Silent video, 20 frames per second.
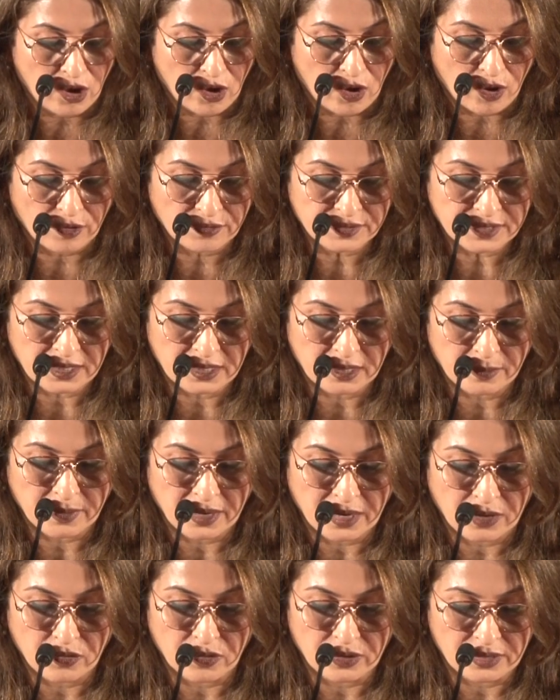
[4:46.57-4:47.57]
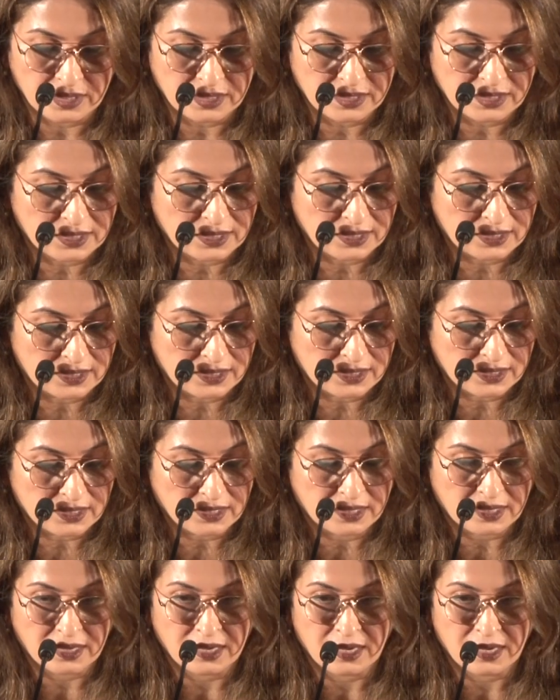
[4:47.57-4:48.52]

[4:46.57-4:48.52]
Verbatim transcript: of cinema audiences.